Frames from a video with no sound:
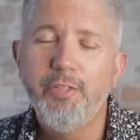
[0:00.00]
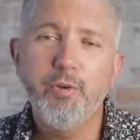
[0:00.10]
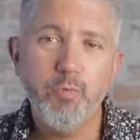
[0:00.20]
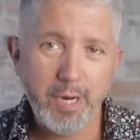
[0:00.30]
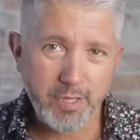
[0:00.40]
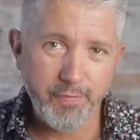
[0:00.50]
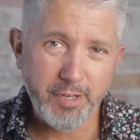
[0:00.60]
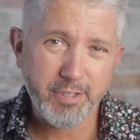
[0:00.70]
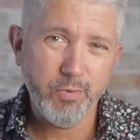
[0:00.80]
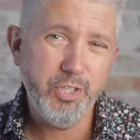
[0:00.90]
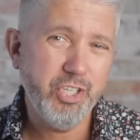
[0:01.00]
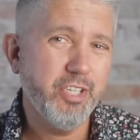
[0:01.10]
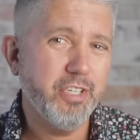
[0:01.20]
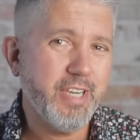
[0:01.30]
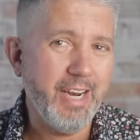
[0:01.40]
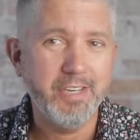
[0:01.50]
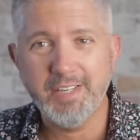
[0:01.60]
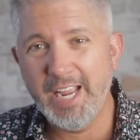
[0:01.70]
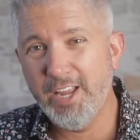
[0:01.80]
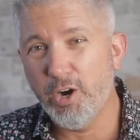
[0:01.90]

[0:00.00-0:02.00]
the rest of us, we should just kind of stay